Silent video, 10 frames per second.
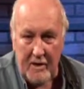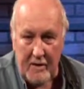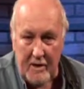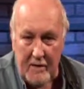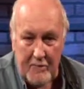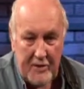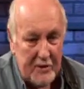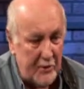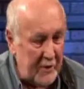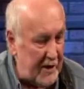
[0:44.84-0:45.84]

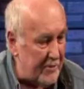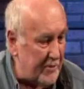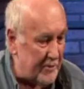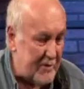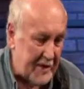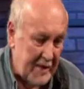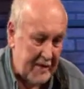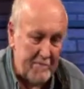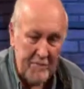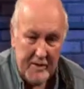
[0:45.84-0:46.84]
And you don't hear them,
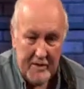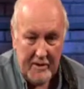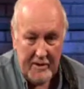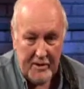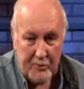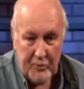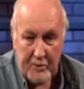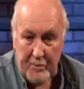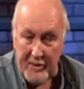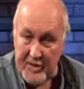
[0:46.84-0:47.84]
say,
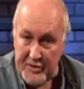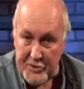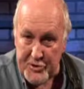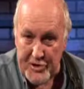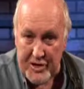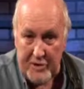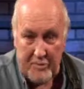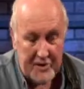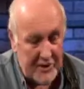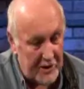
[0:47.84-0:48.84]
when you're playing G,
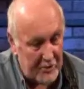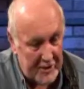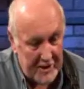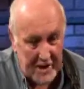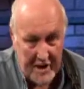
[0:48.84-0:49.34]
but you hear it in